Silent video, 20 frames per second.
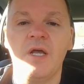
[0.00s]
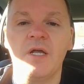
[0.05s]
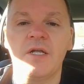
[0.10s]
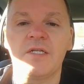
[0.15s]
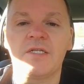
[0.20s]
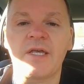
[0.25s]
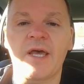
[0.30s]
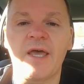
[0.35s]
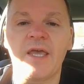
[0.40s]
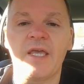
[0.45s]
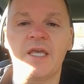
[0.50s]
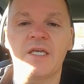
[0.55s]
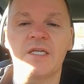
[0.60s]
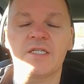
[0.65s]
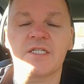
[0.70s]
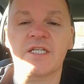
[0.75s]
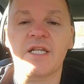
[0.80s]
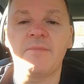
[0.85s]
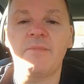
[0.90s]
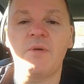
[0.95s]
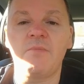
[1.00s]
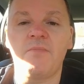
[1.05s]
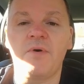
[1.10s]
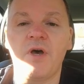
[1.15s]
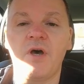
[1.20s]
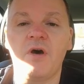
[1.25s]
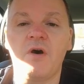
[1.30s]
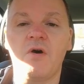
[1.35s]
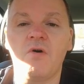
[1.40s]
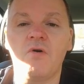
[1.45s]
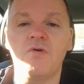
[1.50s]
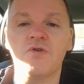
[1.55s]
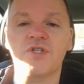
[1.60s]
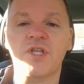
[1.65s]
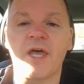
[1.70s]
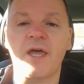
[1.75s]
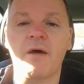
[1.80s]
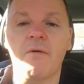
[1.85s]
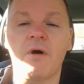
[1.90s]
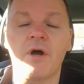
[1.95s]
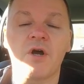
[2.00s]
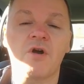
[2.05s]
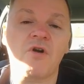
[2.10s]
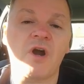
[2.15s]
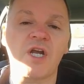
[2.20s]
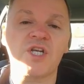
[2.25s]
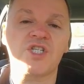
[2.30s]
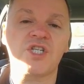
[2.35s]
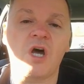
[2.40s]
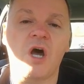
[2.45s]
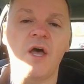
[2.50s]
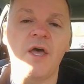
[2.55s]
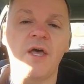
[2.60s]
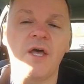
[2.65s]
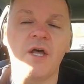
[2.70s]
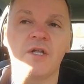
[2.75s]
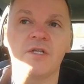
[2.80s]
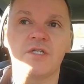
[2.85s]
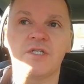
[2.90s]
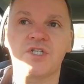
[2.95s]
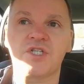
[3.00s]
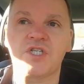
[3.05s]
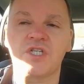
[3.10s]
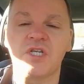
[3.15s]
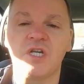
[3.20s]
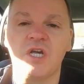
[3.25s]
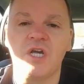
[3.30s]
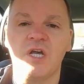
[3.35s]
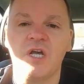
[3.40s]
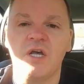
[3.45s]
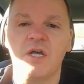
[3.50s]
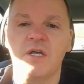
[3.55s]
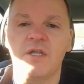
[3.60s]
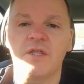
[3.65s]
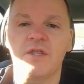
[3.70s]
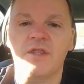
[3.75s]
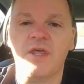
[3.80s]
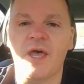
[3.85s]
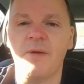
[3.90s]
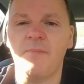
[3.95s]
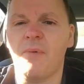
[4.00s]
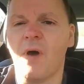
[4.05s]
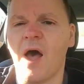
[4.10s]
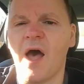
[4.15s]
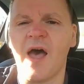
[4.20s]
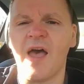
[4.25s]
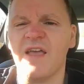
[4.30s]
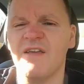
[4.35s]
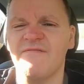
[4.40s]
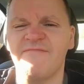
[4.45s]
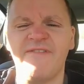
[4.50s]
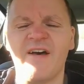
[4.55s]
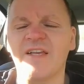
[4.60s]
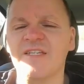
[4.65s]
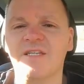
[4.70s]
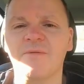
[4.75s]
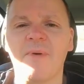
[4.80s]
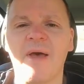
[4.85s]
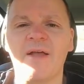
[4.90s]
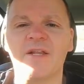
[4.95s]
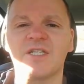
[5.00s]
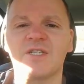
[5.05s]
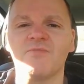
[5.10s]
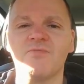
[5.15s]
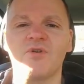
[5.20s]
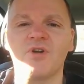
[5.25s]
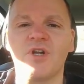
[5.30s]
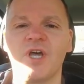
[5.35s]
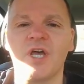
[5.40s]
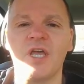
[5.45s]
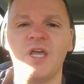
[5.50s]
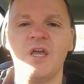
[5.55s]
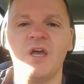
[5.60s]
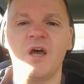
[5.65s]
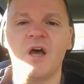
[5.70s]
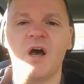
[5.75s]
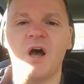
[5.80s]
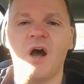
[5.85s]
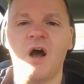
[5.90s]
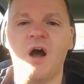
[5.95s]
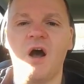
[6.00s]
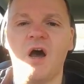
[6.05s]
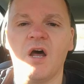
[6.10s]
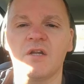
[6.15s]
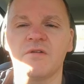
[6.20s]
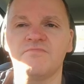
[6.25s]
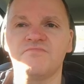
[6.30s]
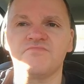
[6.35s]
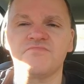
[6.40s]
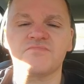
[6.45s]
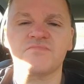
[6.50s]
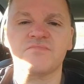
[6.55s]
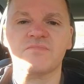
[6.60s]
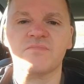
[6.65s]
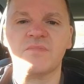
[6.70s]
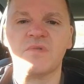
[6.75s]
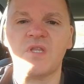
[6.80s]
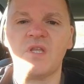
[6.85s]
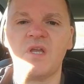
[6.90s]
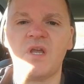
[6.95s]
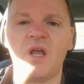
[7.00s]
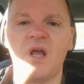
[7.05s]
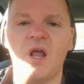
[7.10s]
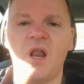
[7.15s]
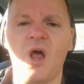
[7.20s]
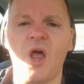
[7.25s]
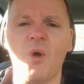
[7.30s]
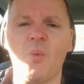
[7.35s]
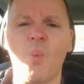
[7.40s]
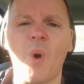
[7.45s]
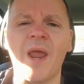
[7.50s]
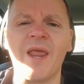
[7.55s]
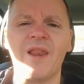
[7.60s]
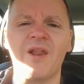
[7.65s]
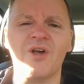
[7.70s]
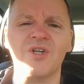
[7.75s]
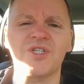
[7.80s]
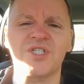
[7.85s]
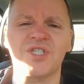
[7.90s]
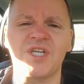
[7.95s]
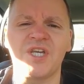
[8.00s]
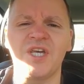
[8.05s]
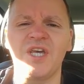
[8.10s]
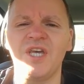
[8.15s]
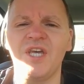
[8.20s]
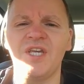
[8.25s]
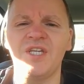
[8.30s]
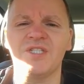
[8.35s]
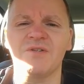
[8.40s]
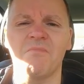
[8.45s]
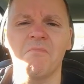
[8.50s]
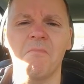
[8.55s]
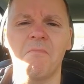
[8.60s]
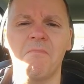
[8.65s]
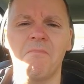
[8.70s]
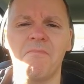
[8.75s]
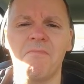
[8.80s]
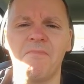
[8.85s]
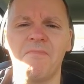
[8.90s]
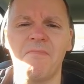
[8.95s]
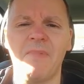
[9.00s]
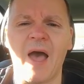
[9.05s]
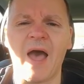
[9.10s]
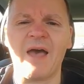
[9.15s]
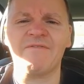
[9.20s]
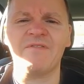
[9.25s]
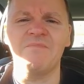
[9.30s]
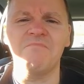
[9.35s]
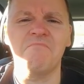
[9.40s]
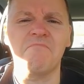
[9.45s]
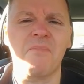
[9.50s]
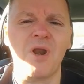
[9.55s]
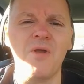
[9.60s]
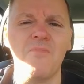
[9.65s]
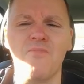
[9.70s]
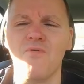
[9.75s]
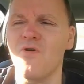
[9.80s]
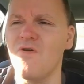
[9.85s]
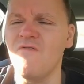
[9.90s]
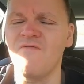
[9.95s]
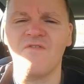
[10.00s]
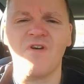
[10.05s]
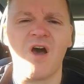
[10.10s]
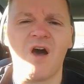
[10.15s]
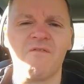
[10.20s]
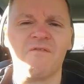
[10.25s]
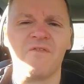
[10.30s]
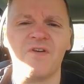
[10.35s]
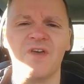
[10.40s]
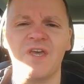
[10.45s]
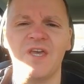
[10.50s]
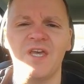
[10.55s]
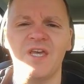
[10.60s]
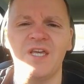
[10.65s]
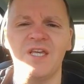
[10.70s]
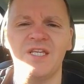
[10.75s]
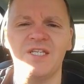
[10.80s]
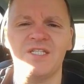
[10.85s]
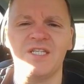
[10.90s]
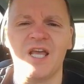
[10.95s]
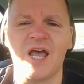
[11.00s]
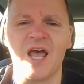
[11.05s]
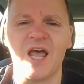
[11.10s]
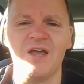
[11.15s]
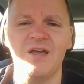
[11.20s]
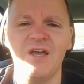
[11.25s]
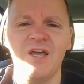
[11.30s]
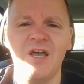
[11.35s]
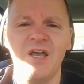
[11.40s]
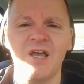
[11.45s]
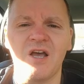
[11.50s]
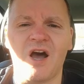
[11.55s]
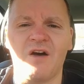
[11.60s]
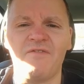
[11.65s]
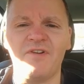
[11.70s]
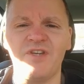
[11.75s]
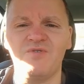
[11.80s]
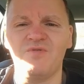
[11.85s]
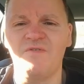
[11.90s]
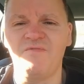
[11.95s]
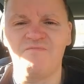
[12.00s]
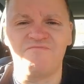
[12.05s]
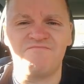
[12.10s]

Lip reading: take slimming pills. They go on crash diets. They pay vast amounts of money on like weight loss teas and having bulletproof coffees, you know, coffees with